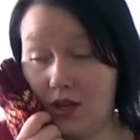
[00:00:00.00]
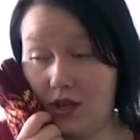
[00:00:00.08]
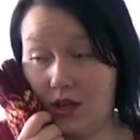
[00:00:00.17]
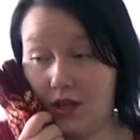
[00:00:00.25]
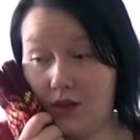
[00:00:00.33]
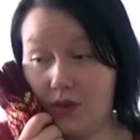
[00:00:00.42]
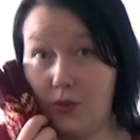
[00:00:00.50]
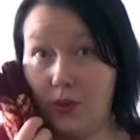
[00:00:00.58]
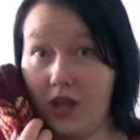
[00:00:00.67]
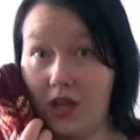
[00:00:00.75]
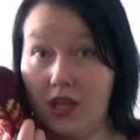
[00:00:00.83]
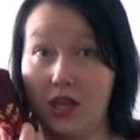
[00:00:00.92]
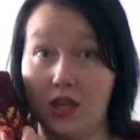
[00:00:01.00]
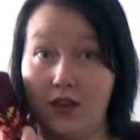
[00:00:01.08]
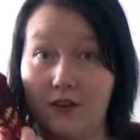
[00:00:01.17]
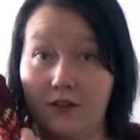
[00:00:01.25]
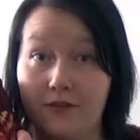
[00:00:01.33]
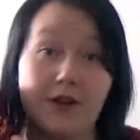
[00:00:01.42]
And the way
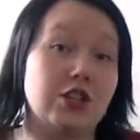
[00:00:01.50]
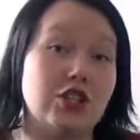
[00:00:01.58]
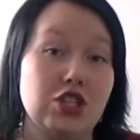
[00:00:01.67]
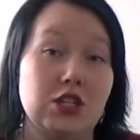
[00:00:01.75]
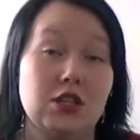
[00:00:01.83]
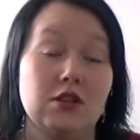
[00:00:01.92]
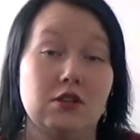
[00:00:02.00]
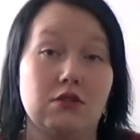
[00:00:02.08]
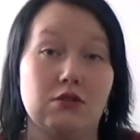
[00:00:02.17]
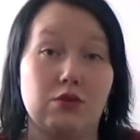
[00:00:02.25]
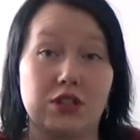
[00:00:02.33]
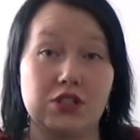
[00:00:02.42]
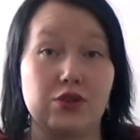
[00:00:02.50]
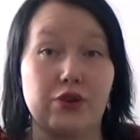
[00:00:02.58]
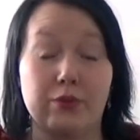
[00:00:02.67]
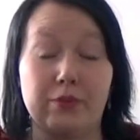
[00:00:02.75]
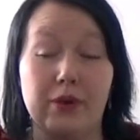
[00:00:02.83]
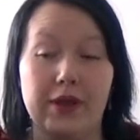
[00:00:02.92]
Frenchie writes
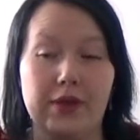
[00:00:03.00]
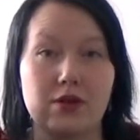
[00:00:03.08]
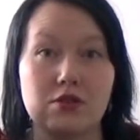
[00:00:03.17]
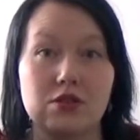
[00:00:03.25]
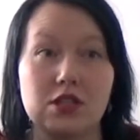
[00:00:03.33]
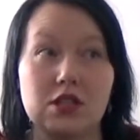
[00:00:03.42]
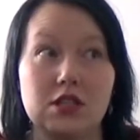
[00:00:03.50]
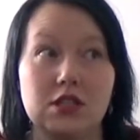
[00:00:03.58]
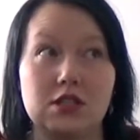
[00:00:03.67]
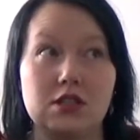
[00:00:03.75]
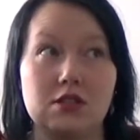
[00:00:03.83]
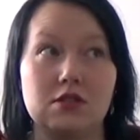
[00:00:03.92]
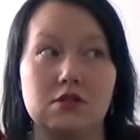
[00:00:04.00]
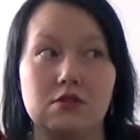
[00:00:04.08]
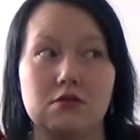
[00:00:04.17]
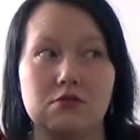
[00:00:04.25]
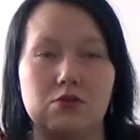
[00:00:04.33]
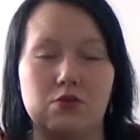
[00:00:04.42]
her patterns is
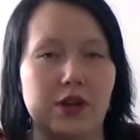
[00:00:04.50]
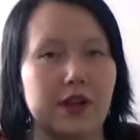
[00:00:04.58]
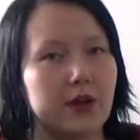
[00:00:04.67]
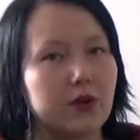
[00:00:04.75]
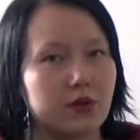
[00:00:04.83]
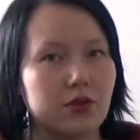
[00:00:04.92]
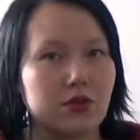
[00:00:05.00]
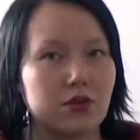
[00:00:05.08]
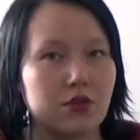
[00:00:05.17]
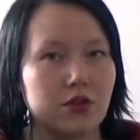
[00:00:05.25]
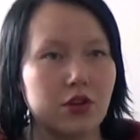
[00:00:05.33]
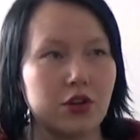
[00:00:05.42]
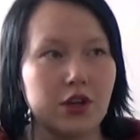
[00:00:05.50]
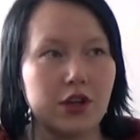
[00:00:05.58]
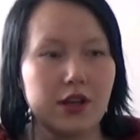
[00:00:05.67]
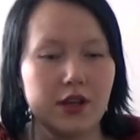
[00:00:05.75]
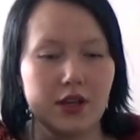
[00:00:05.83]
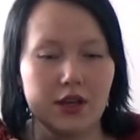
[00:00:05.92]
really good.
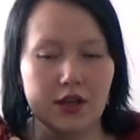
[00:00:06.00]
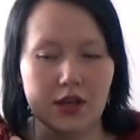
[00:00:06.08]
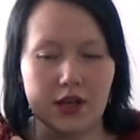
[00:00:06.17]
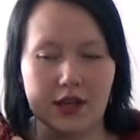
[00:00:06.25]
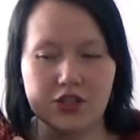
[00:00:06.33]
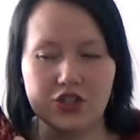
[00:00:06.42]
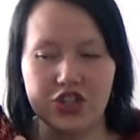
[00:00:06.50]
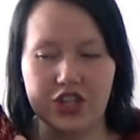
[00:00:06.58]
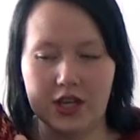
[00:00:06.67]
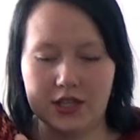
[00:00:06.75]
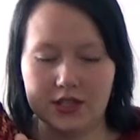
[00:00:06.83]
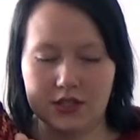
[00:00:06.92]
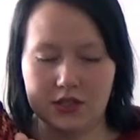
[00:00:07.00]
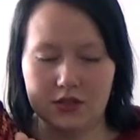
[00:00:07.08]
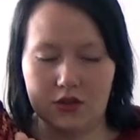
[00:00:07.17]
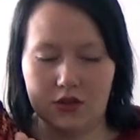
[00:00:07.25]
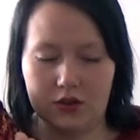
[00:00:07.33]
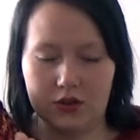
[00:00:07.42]
And she has
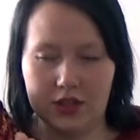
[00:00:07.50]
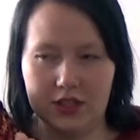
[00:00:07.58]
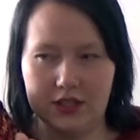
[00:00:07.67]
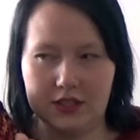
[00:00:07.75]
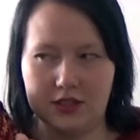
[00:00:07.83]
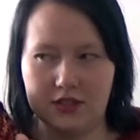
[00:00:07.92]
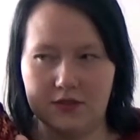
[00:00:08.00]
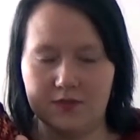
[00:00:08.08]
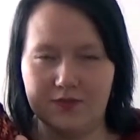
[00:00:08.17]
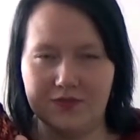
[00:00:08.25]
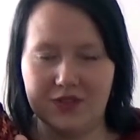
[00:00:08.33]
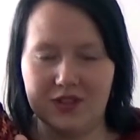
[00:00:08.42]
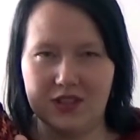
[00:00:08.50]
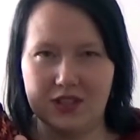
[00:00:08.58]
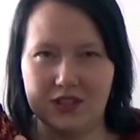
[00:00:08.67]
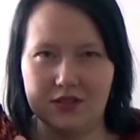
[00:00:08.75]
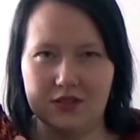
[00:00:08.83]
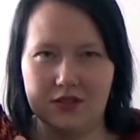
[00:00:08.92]
all these,
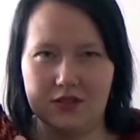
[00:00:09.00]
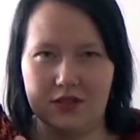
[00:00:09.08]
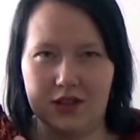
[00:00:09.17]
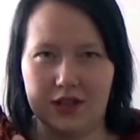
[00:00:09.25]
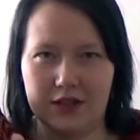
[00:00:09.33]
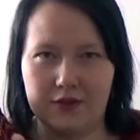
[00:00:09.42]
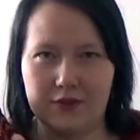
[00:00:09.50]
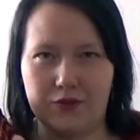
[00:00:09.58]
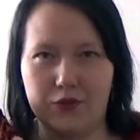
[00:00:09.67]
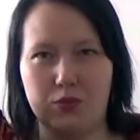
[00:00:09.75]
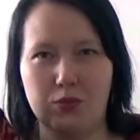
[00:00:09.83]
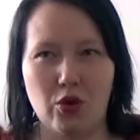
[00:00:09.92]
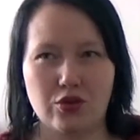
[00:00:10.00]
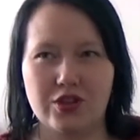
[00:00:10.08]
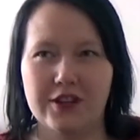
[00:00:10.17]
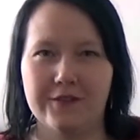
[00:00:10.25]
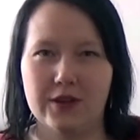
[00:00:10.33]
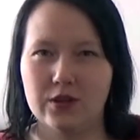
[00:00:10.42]
like, for more
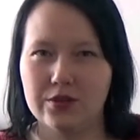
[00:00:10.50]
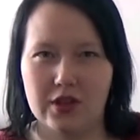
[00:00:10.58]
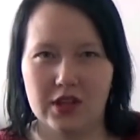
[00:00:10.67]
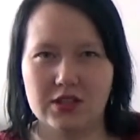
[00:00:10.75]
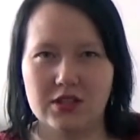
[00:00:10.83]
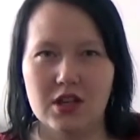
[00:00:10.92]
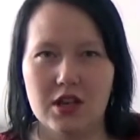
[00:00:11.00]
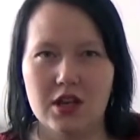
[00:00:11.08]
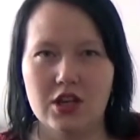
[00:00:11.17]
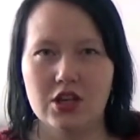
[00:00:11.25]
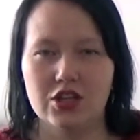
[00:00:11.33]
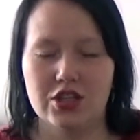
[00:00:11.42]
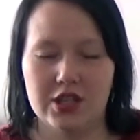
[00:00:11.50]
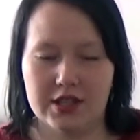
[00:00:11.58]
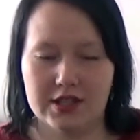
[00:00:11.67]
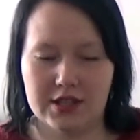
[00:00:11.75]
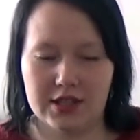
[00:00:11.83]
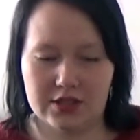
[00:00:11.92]
difficult things, she
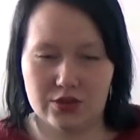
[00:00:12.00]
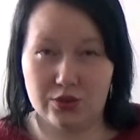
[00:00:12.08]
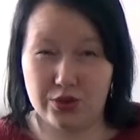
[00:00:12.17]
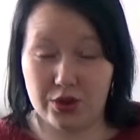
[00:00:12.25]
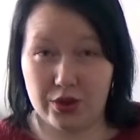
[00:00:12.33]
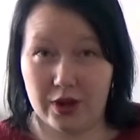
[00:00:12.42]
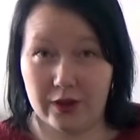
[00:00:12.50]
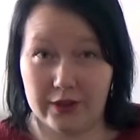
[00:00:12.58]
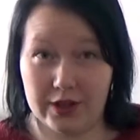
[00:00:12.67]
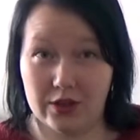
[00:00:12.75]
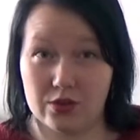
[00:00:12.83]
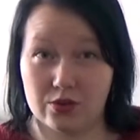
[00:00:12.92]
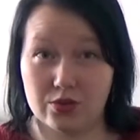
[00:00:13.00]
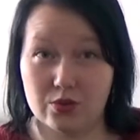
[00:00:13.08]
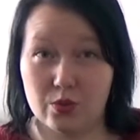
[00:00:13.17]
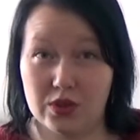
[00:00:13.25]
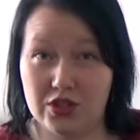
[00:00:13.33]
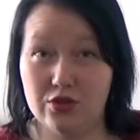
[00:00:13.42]
has these tutorial videos
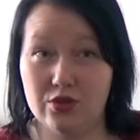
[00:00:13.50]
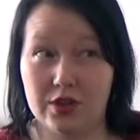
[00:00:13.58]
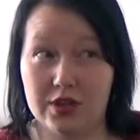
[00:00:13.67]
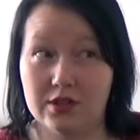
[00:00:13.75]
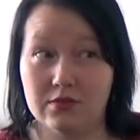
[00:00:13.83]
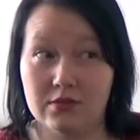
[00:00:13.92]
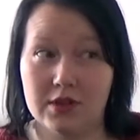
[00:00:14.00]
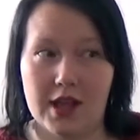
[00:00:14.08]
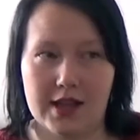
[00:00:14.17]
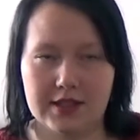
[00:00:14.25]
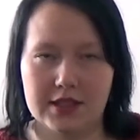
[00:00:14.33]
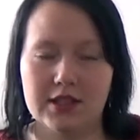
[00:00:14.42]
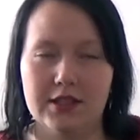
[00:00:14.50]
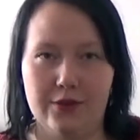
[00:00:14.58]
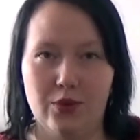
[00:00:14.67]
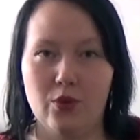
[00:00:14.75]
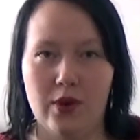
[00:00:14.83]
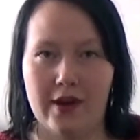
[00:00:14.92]
which you can access if
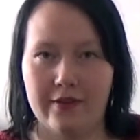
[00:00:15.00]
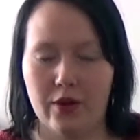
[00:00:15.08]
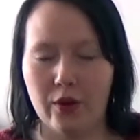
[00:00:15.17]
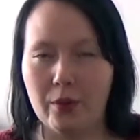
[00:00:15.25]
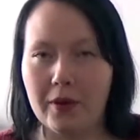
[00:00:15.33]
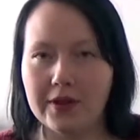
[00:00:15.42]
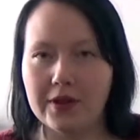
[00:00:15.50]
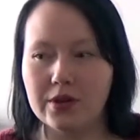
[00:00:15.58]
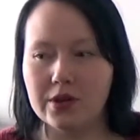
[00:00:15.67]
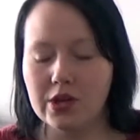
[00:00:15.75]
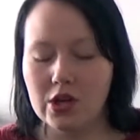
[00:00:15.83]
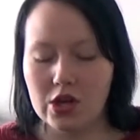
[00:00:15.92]
you have her pattern